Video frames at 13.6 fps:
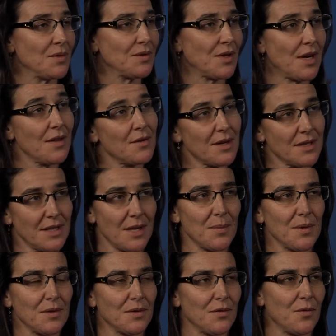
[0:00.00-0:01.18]
other
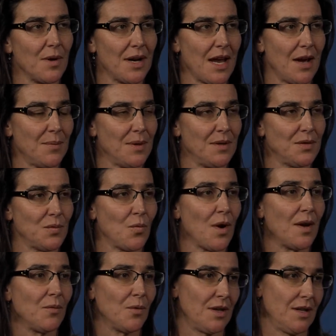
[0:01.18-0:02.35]
examples of what happens
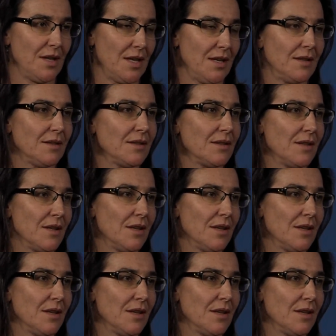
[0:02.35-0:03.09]
when one of these